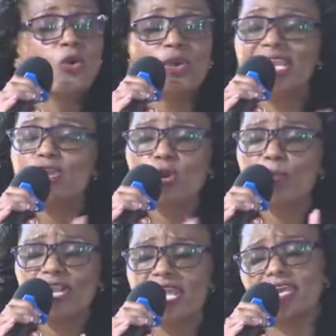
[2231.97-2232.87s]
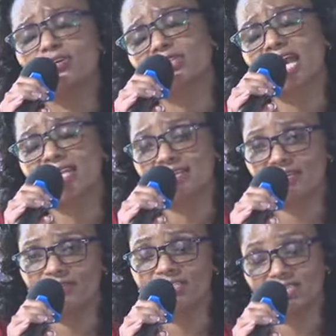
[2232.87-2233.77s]
when nobody else can
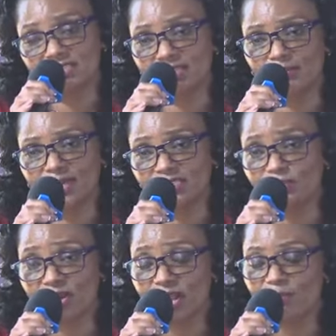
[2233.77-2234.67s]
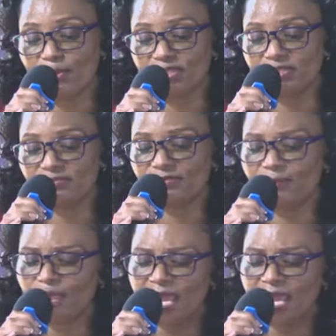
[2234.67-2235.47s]
give us the same mercy. Bwana apewe sifa.